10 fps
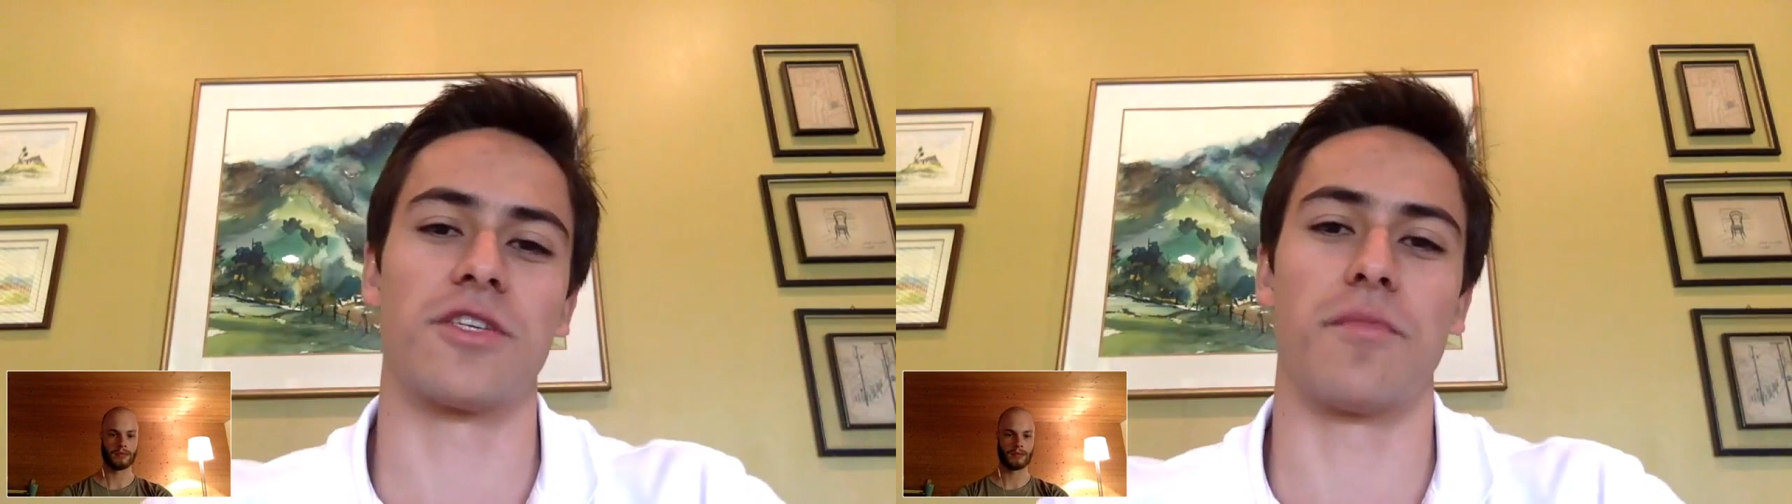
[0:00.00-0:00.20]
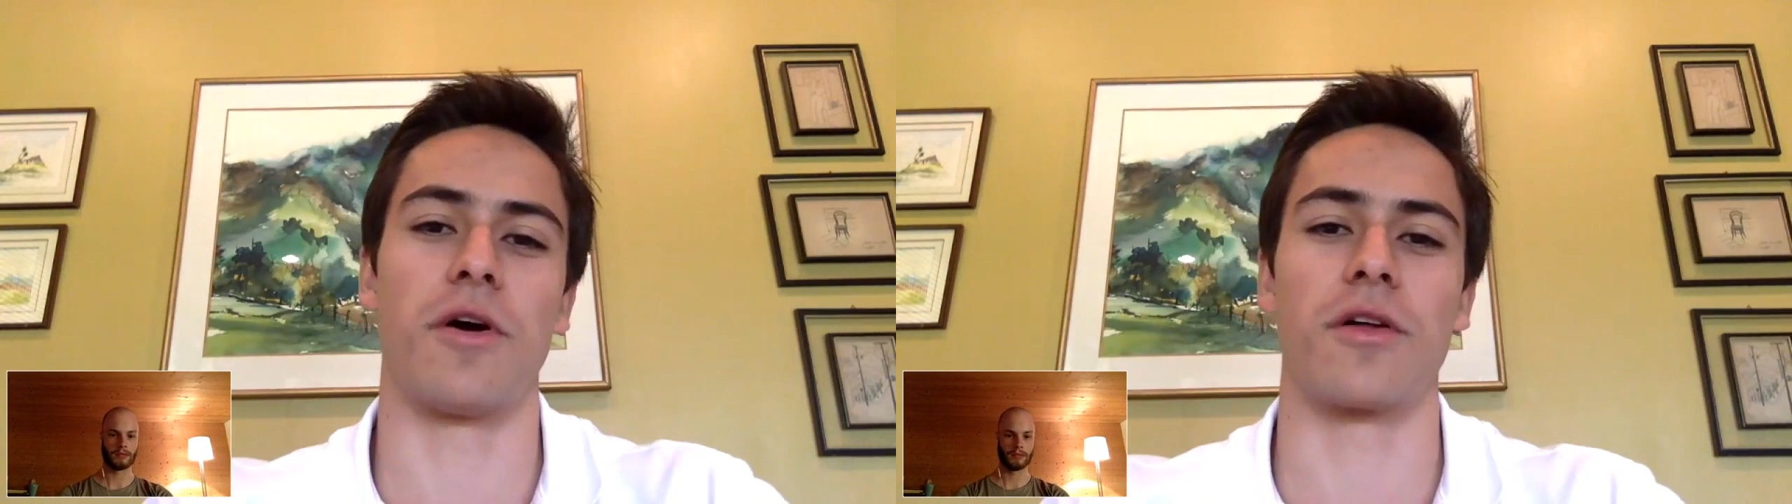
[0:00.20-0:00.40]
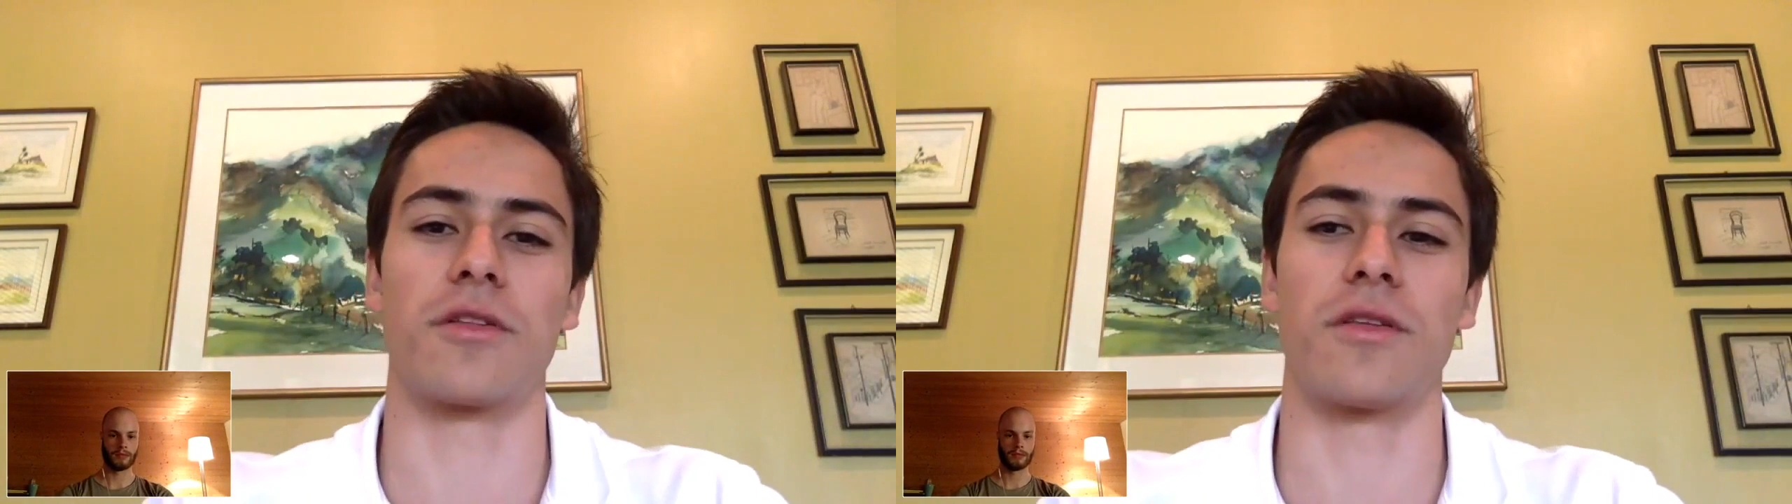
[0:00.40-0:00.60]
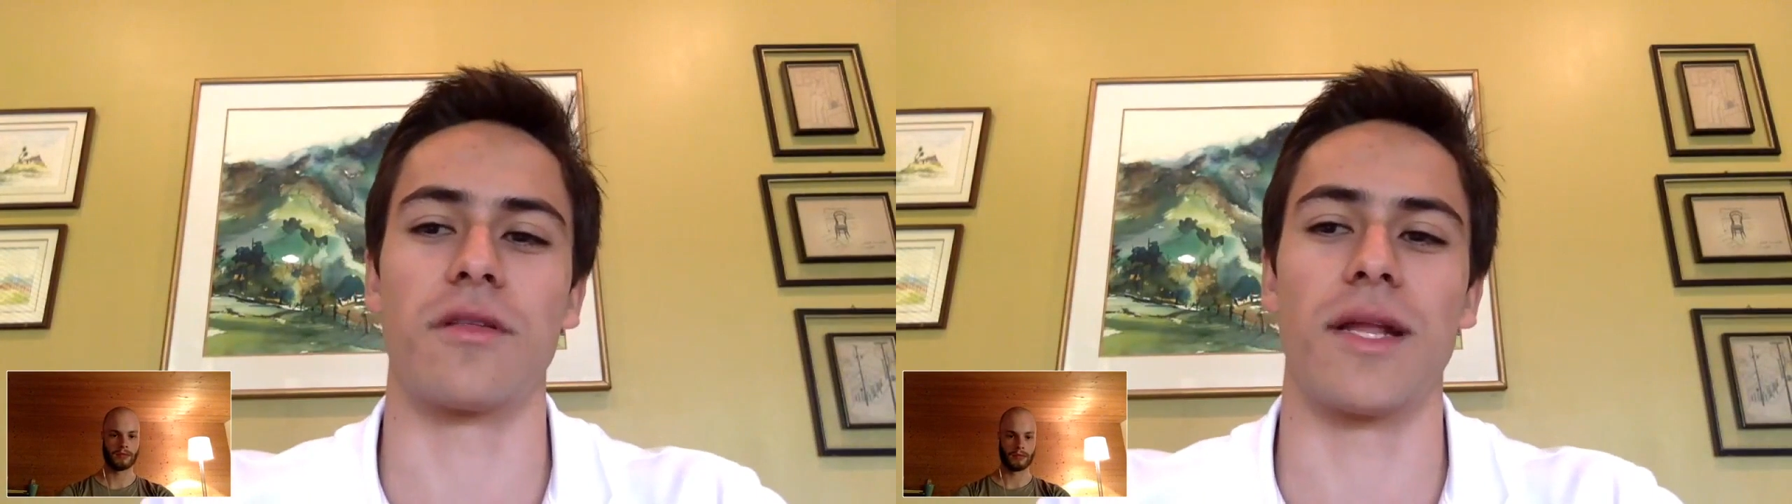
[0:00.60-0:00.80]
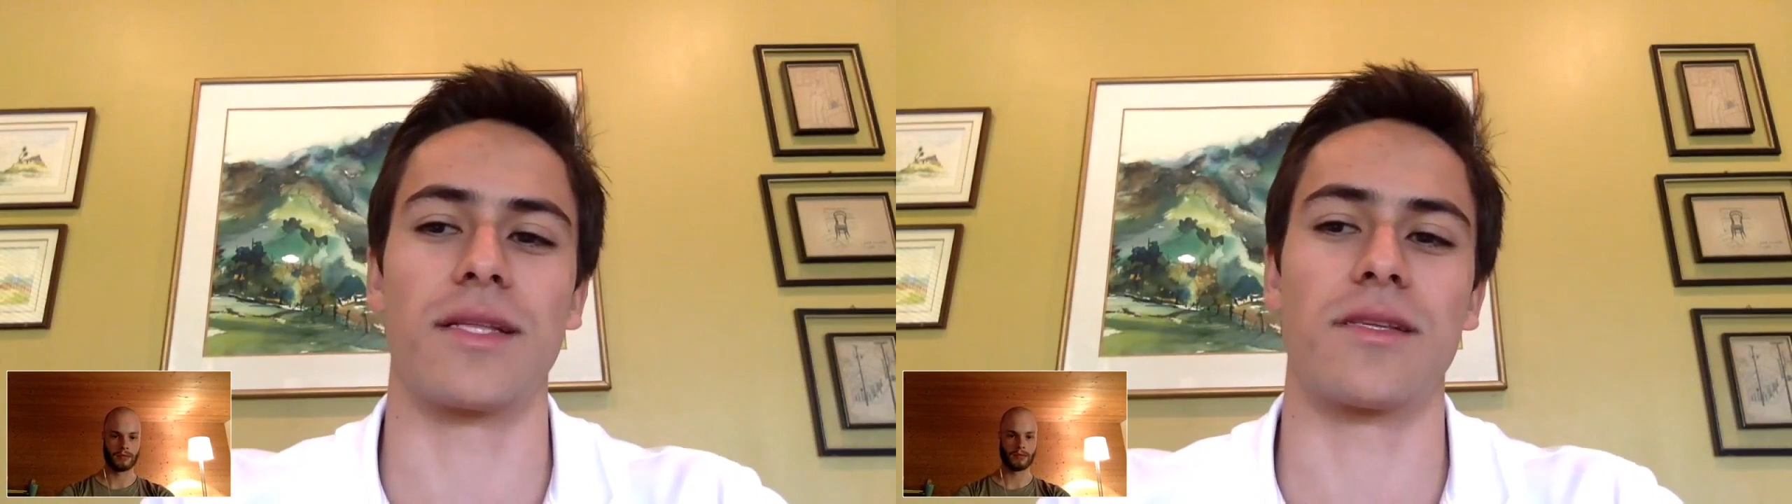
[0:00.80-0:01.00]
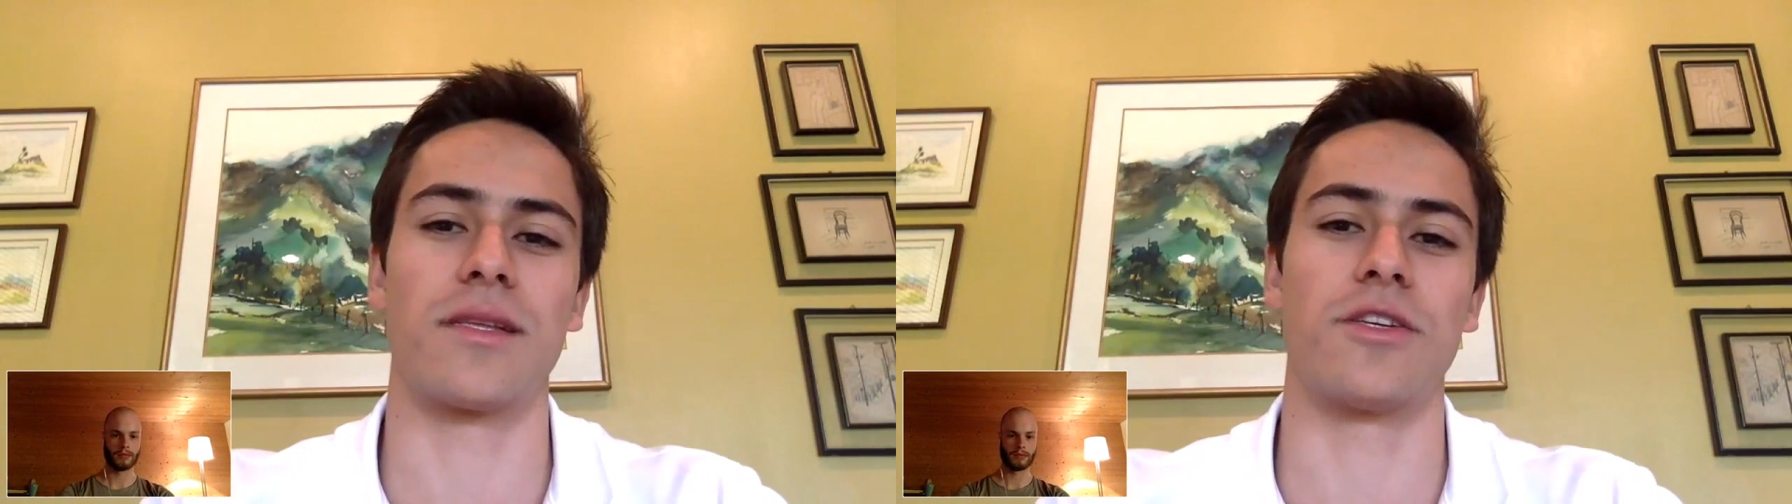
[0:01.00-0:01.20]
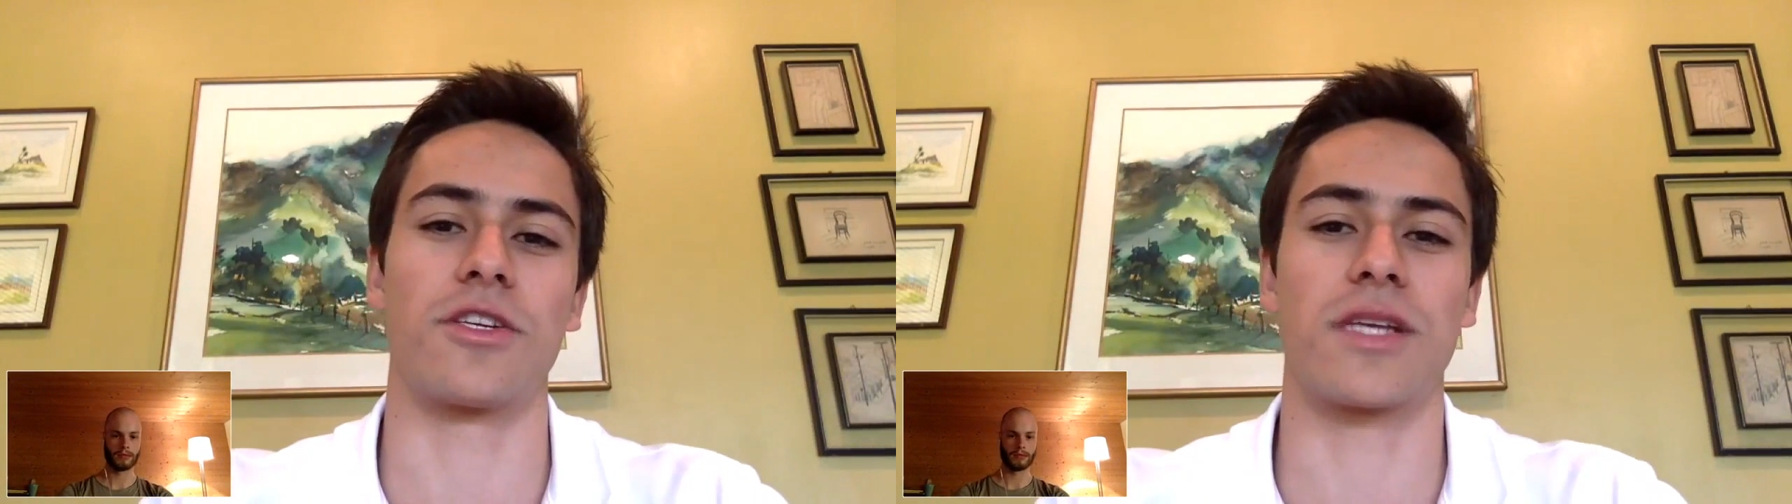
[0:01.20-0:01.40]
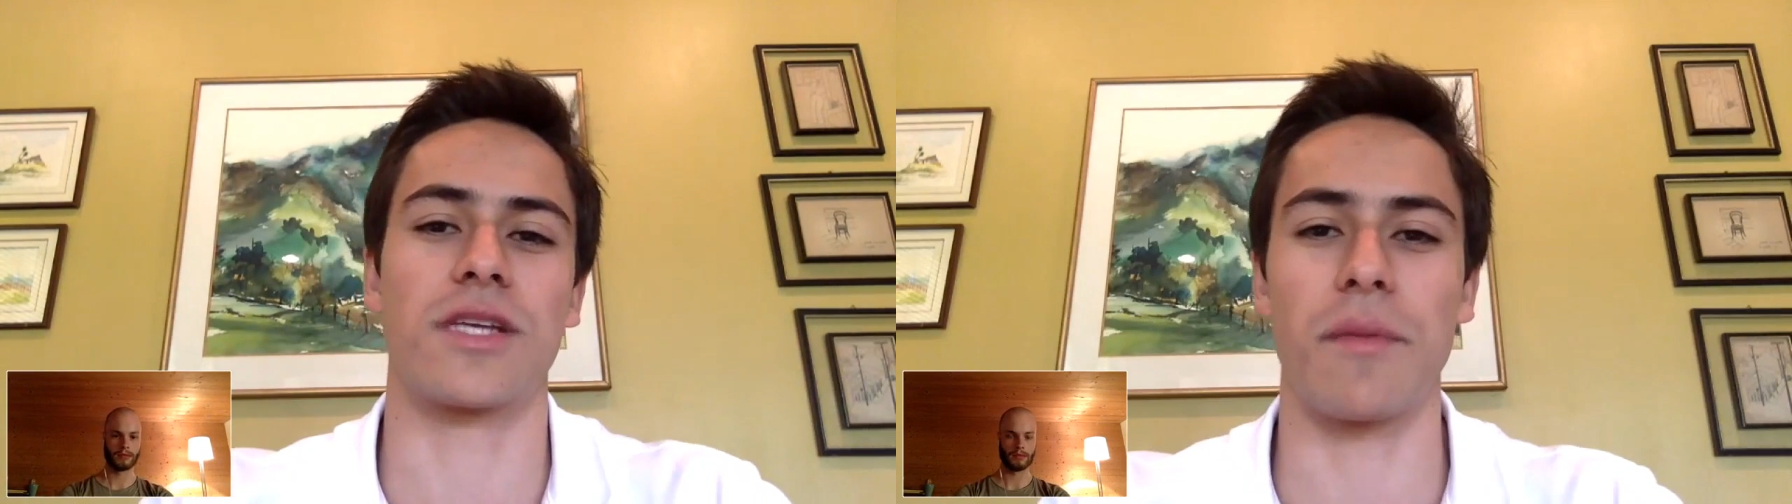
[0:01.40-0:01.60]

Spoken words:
But just